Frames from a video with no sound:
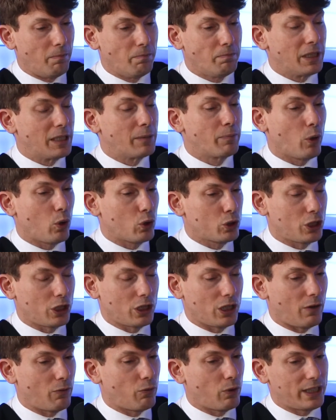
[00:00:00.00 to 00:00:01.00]
big
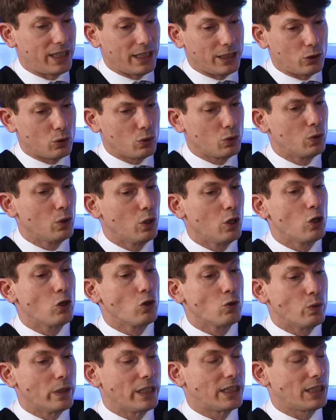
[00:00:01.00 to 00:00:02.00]
portion of what they do
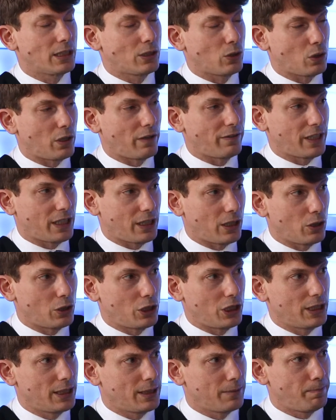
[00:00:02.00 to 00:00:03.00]
with this sort of
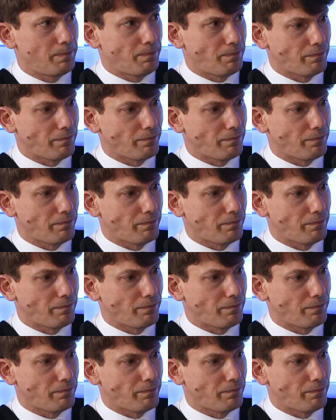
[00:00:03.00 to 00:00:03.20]
technologies.